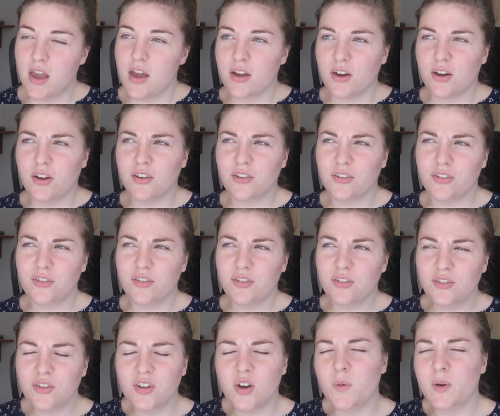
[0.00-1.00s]
Because
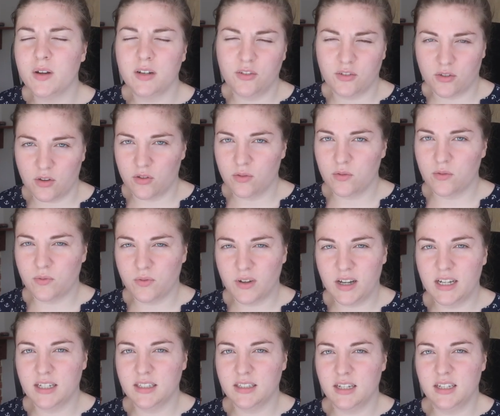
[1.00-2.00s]
no one is going to
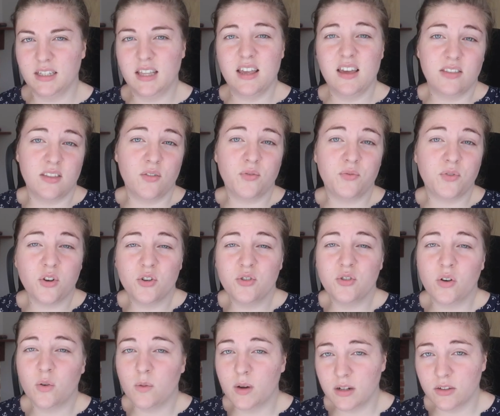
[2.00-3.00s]
find it, therefore
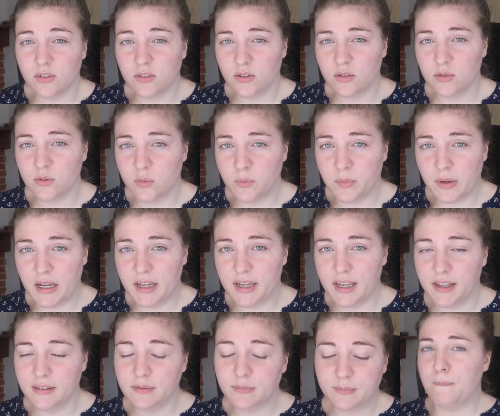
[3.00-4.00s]
no one is going to buy
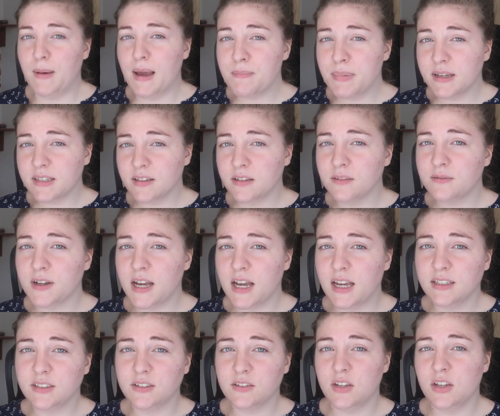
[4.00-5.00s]
it. My best
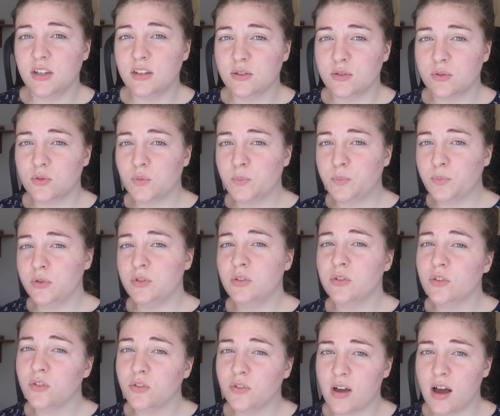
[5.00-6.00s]
advice is to put
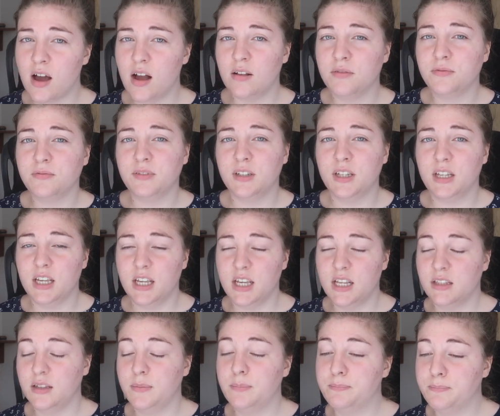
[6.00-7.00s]
yourself
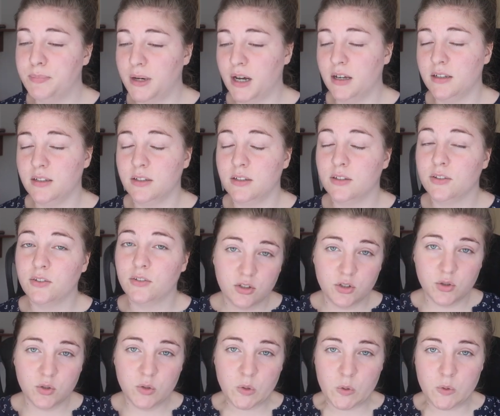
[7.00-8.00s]
in the buyer's
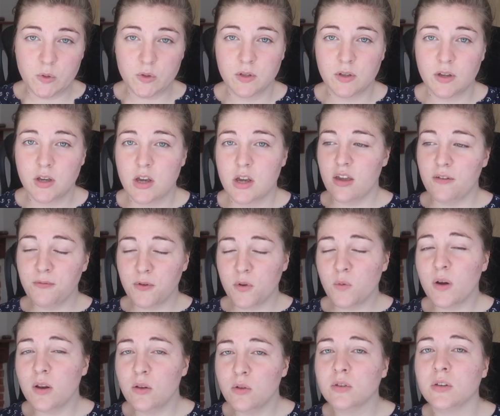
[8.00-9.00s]
shoes. If you
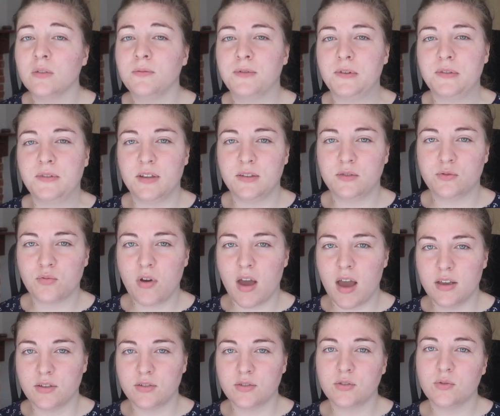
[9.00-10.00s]
were looking for that
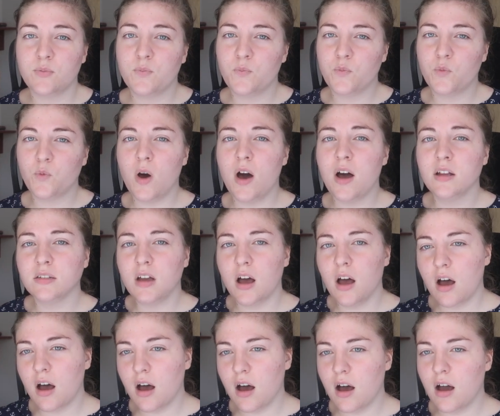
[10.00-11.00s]
dress, what
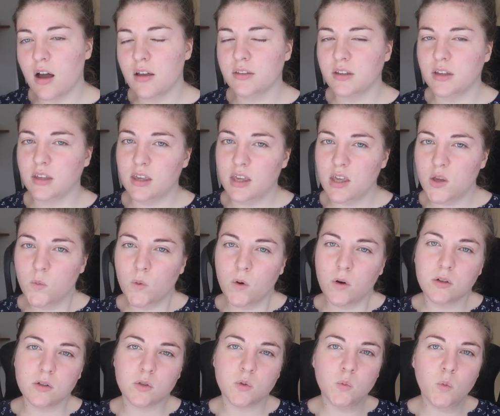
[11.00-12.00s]
are the
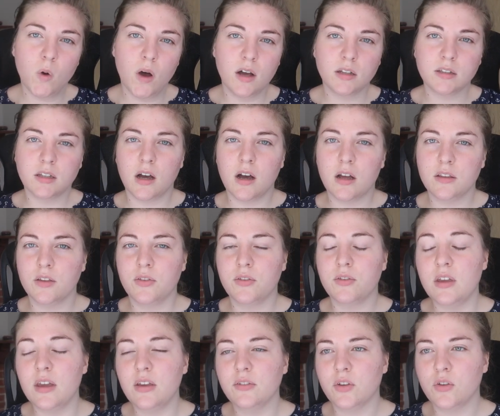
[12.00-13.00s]
keywords, what are the
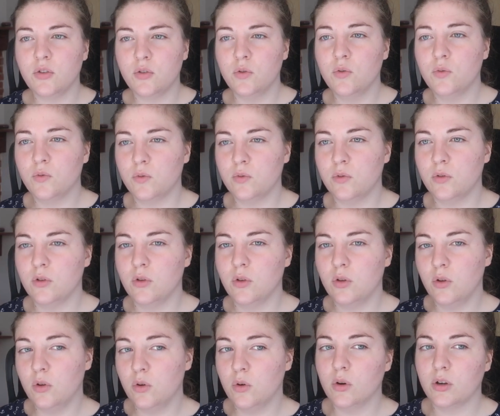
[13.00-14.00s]
things that you would
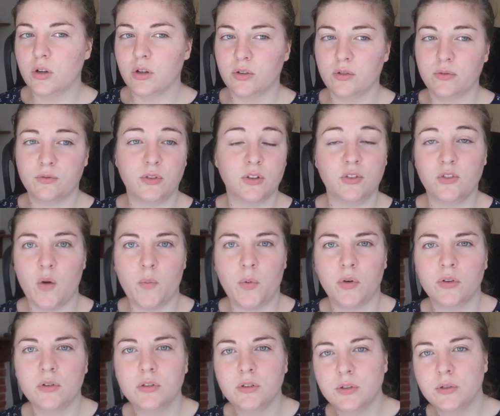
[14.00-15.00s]
look, for
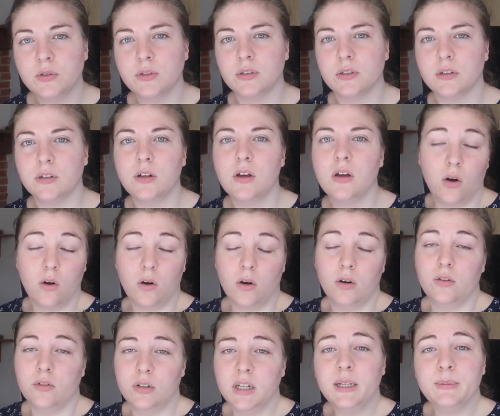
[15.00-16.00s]
example, on Google or
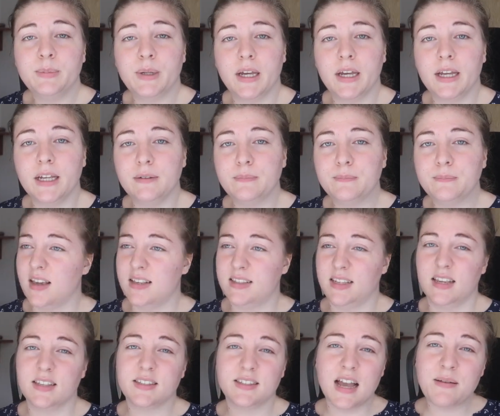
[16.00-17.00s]
on eBay. Is
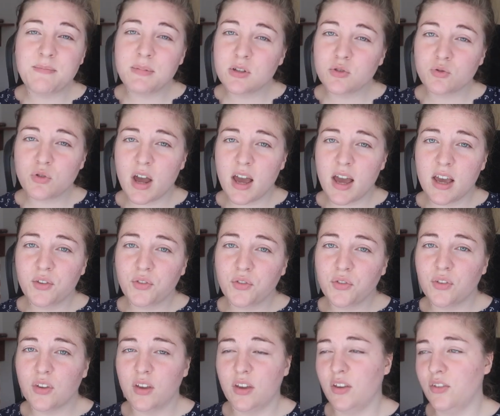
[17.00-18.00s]
it a summer
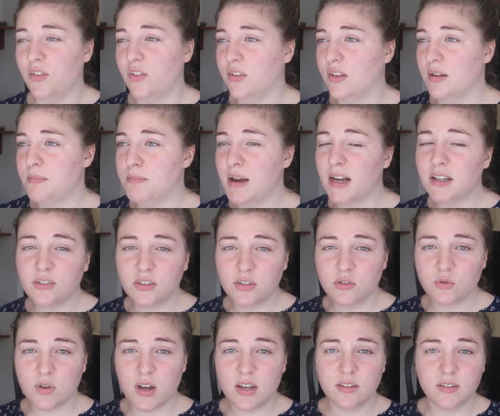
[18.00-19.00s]
dress? Is it a maxi
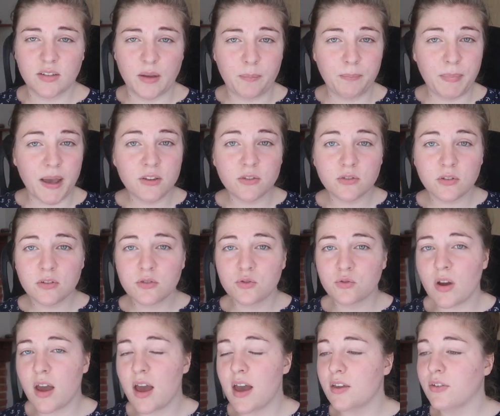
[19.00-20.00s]
dress? Is it a pencil
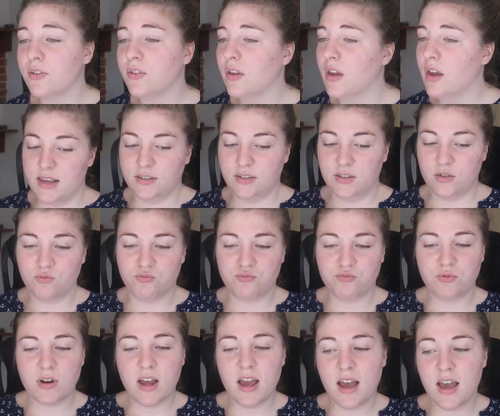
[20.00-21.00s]
dress? Is it
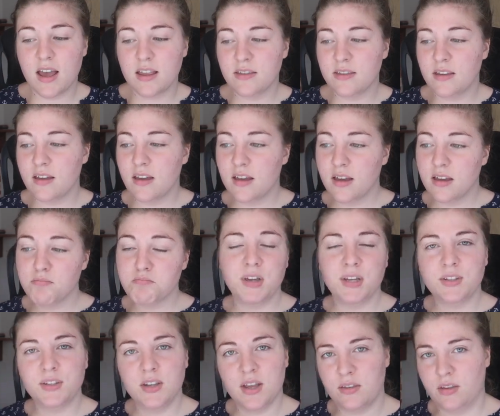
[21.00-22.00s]
red?
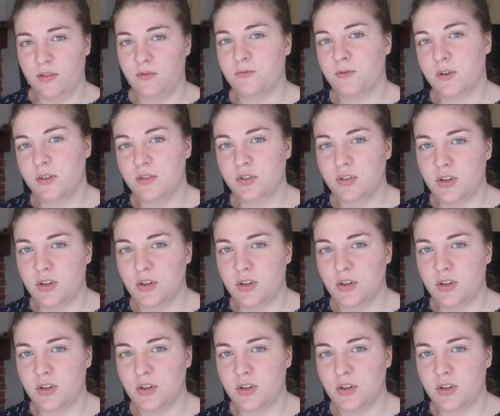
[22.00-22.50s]
Is it a different